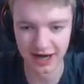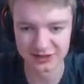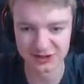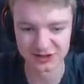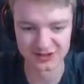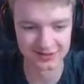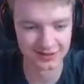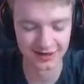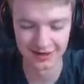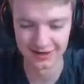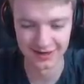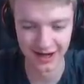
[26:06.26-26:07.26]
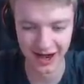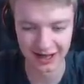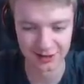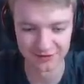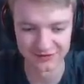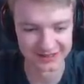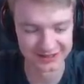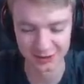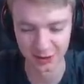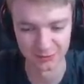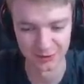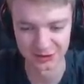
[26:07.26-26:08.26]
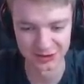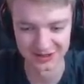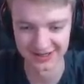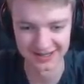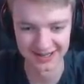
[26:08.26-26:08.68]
I love this so much.